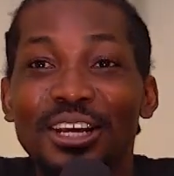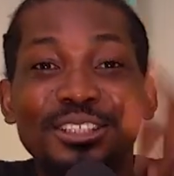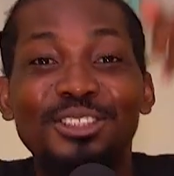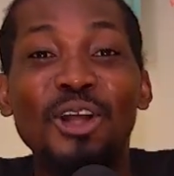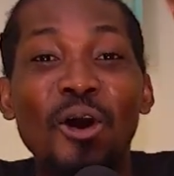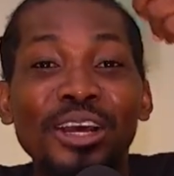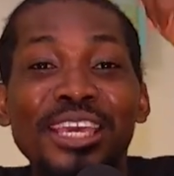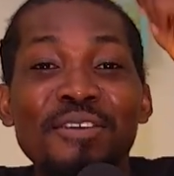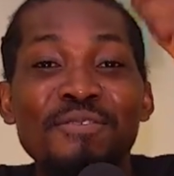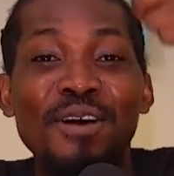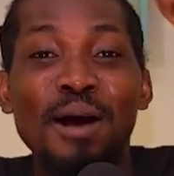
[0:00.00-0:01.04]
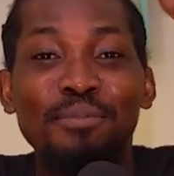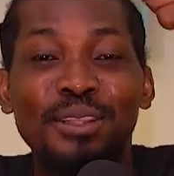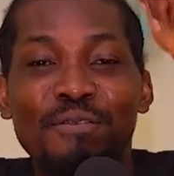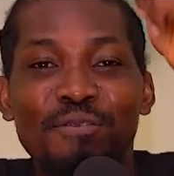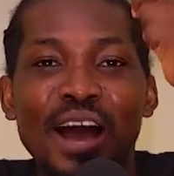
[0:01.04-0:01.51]
Don't give up
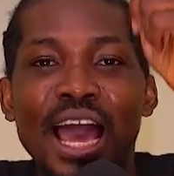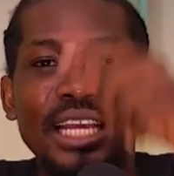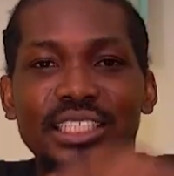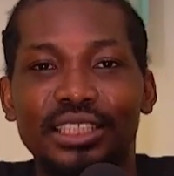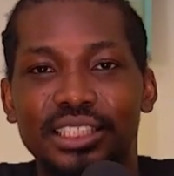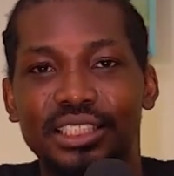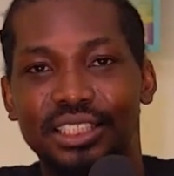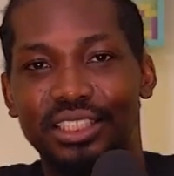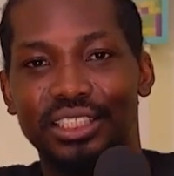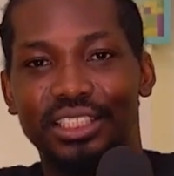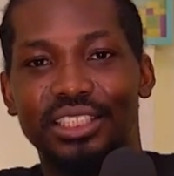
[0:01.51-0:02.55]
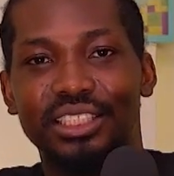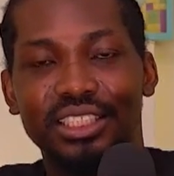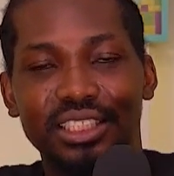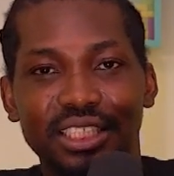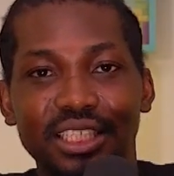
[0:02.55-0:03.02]
the fight.
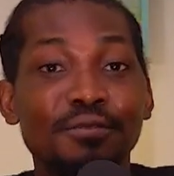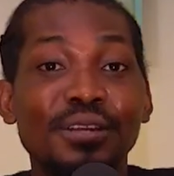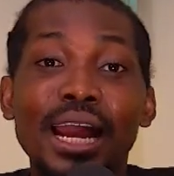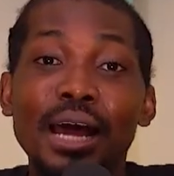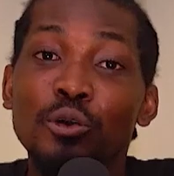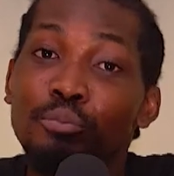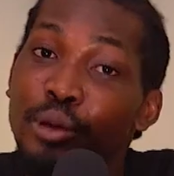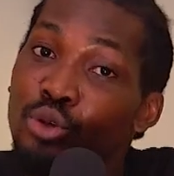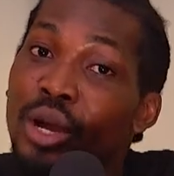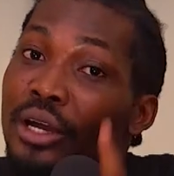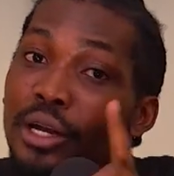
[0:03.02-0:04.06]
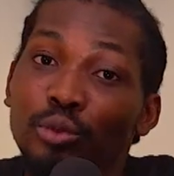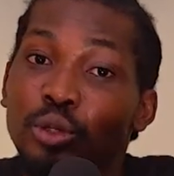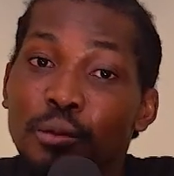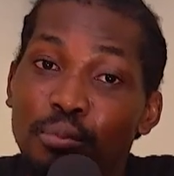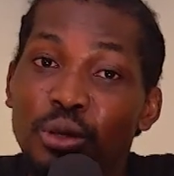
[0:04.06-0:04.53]
If Naira don't pay you and crypto
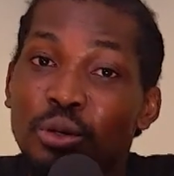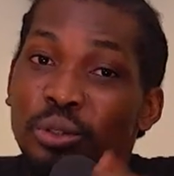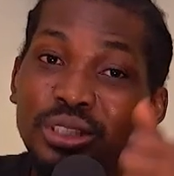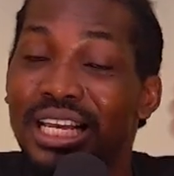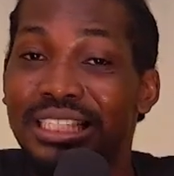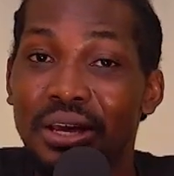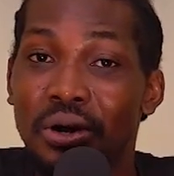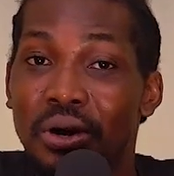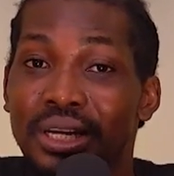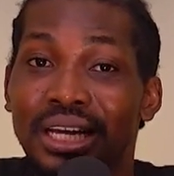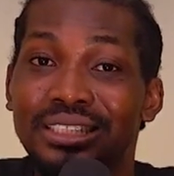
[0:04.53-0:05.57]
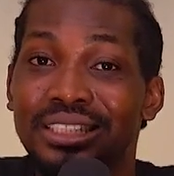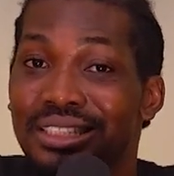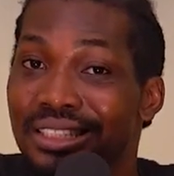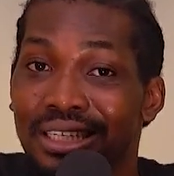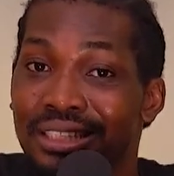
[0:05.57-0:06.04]
they pay you, you stay inside your corner. You think
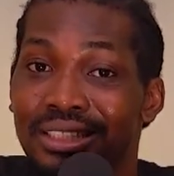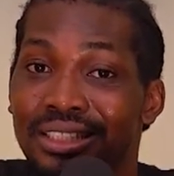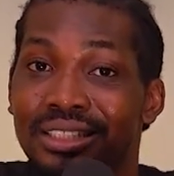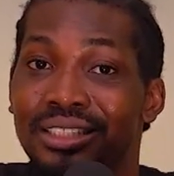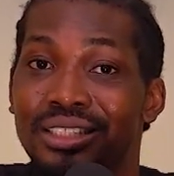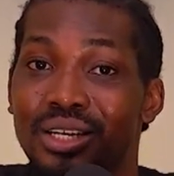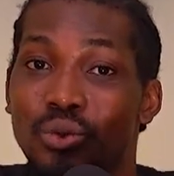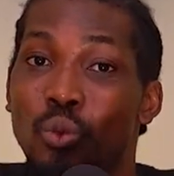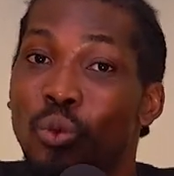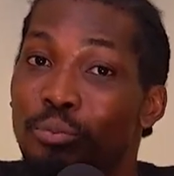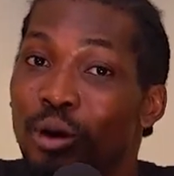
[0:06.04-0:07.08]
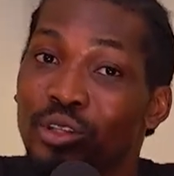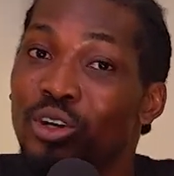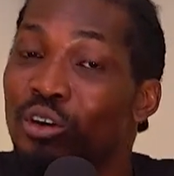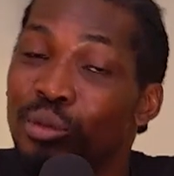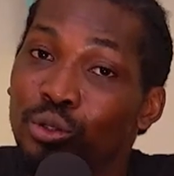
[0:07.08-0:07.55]
say the whip of the
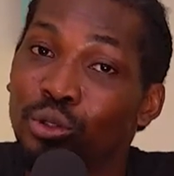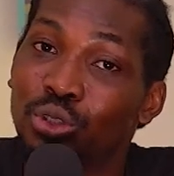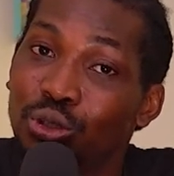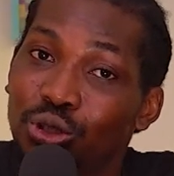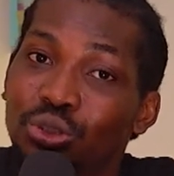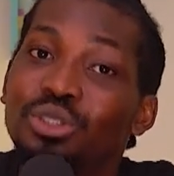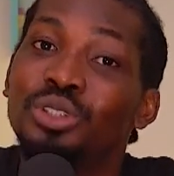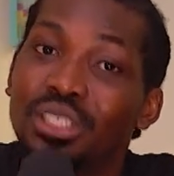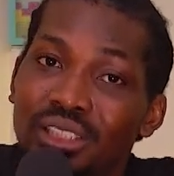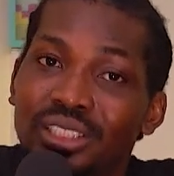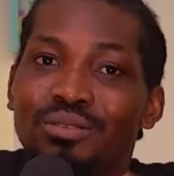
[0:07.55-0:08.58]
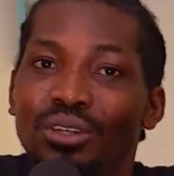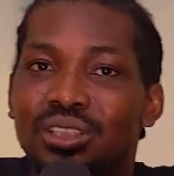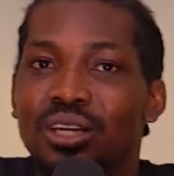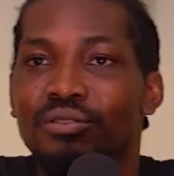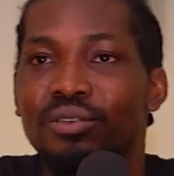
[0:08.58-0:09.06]
government will go touch you. You they deceive
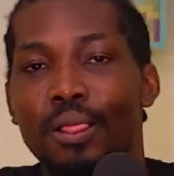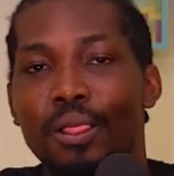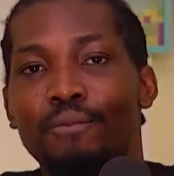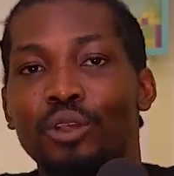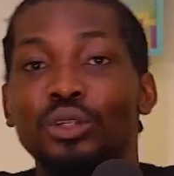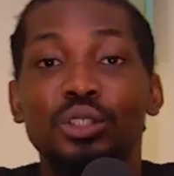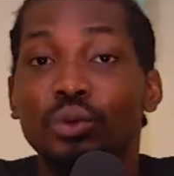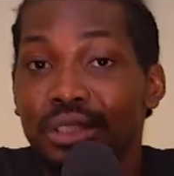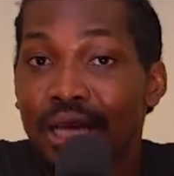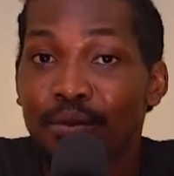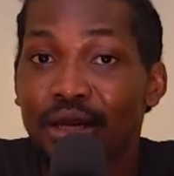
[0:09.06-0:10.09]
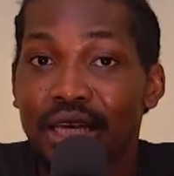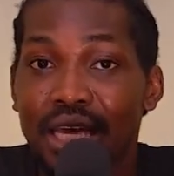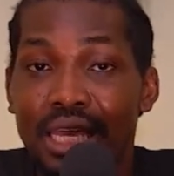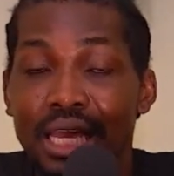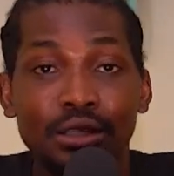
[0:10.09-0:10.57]
yourself. You see what is happening in
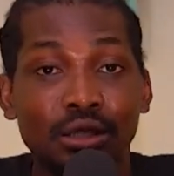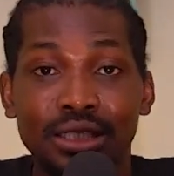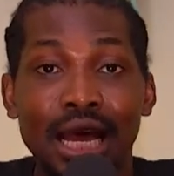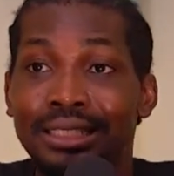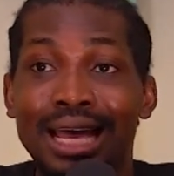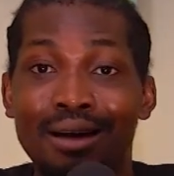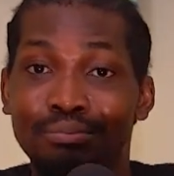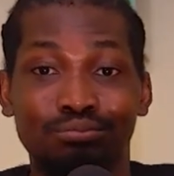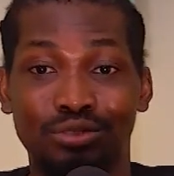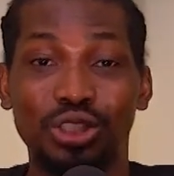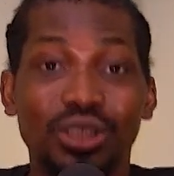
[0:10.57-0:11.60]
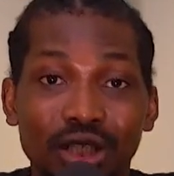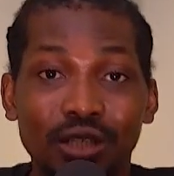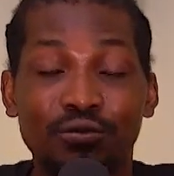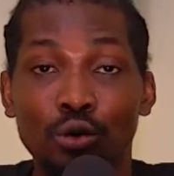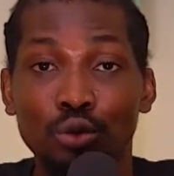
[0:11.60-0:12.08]
Kenya. These guys are changing it
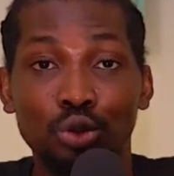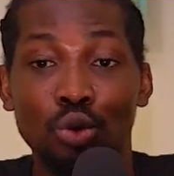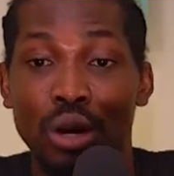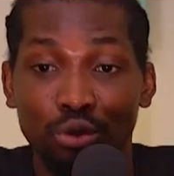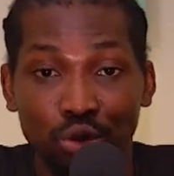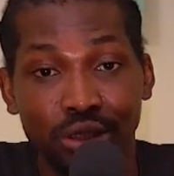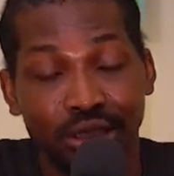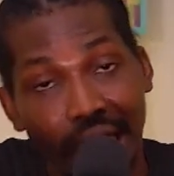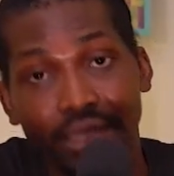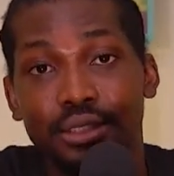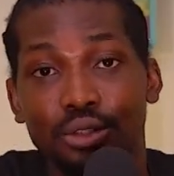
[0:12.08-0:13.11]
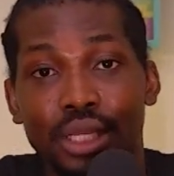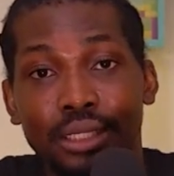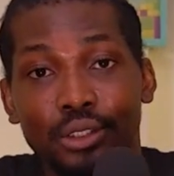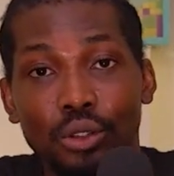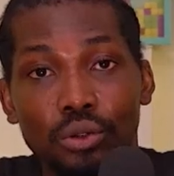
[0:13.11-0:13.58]
for Ruto, and Ruto is dancing to their
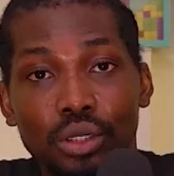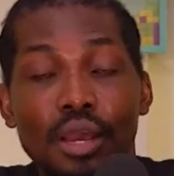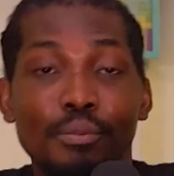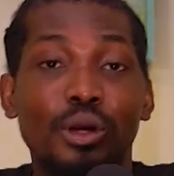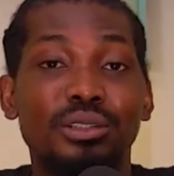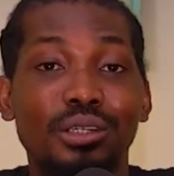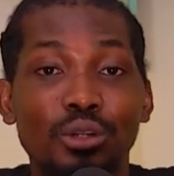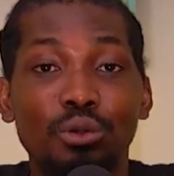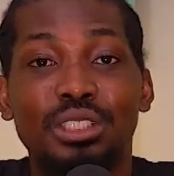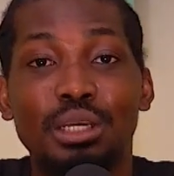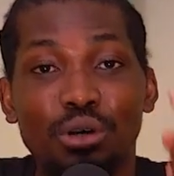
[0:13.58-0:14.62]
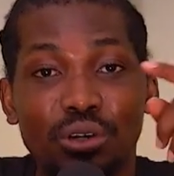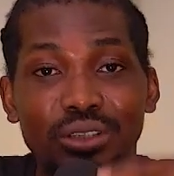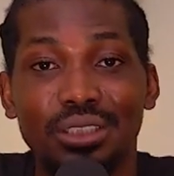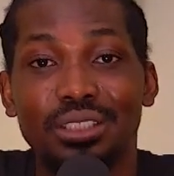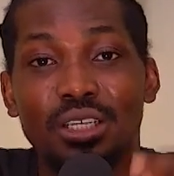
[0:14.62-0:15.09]
tune because he knows
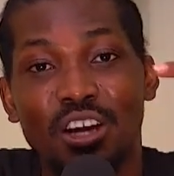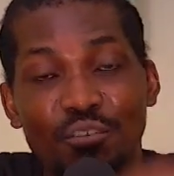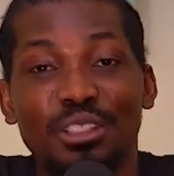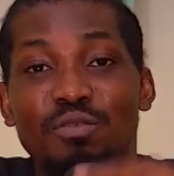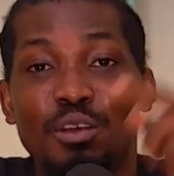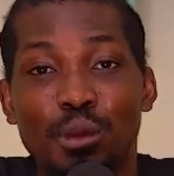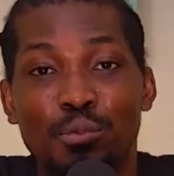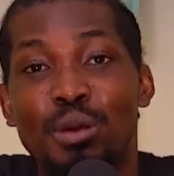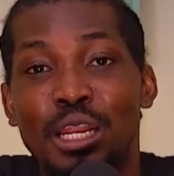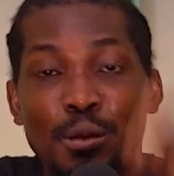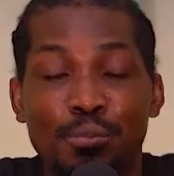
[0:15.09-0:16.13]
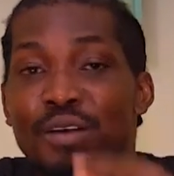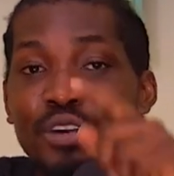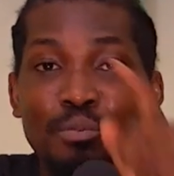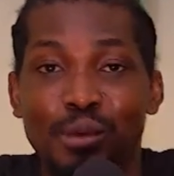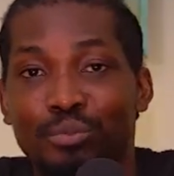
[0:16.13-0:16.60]
democracy is the government of the people by the people and for
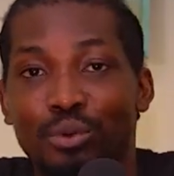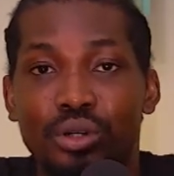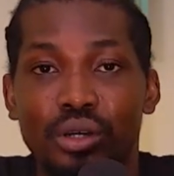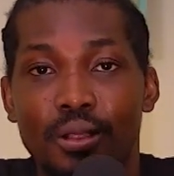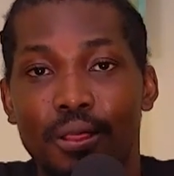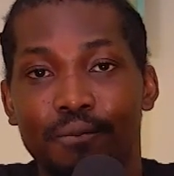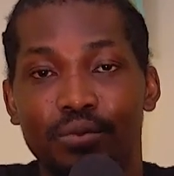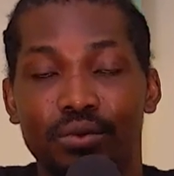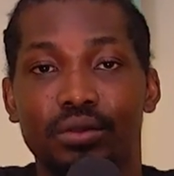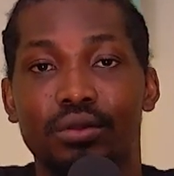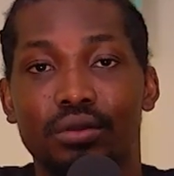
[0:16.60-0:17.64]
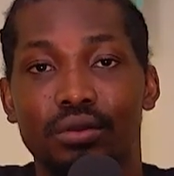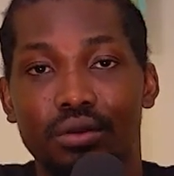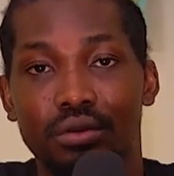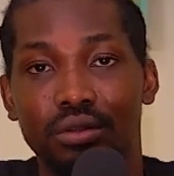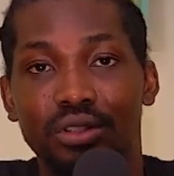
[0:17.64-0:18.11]
the people.
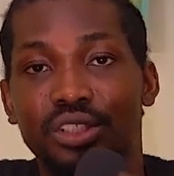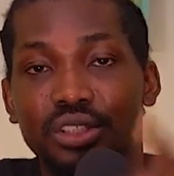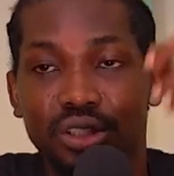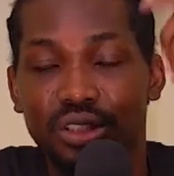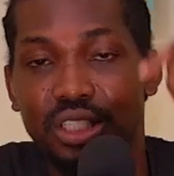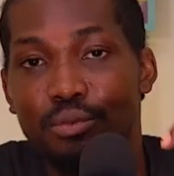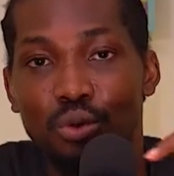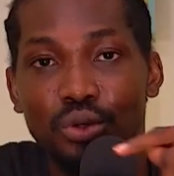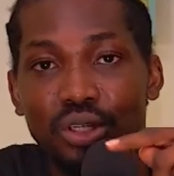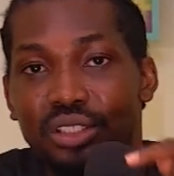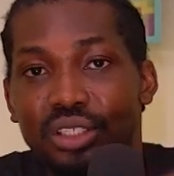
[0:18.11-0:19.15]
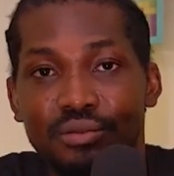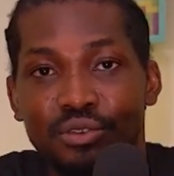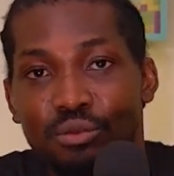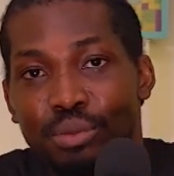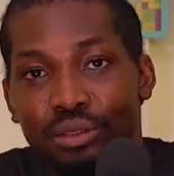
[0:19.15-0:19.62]
In Jesus' name, we will not see
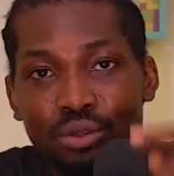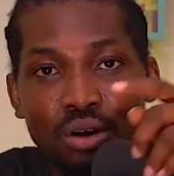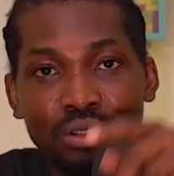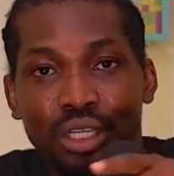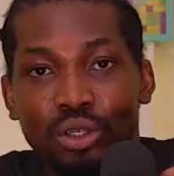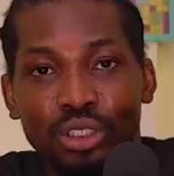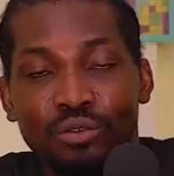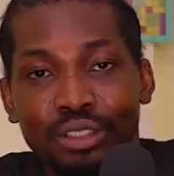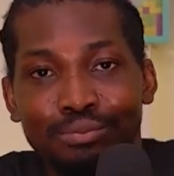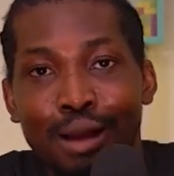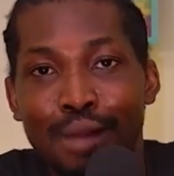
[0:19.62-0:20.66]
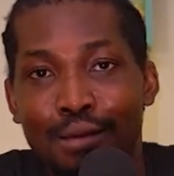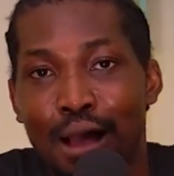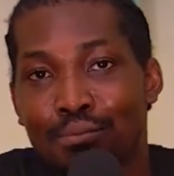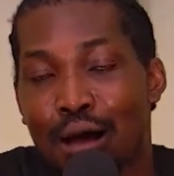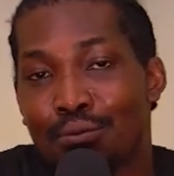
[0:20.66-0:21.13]
evil. But uh, they just give us back, back,
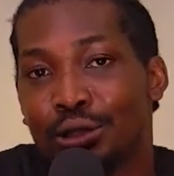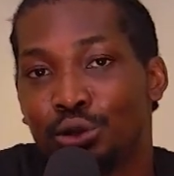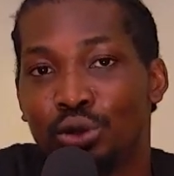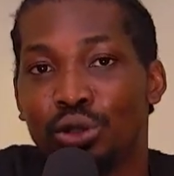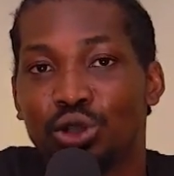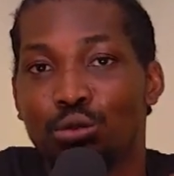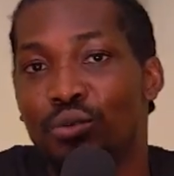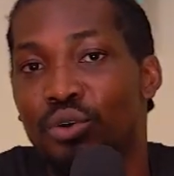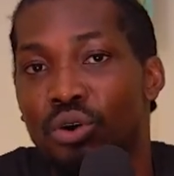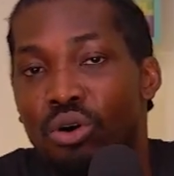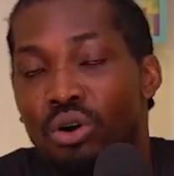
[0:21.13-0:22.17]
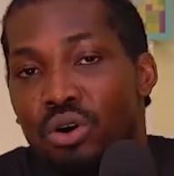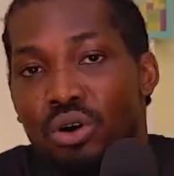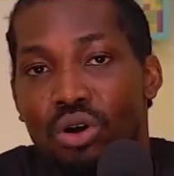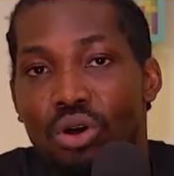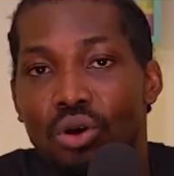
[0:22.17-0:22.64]
back, back, back, shoot us small for
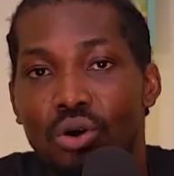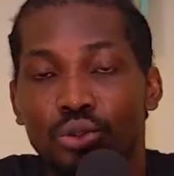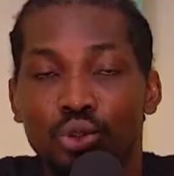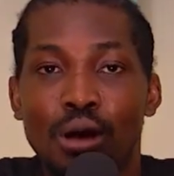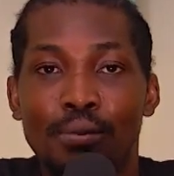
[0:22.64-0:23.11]
Ozumba.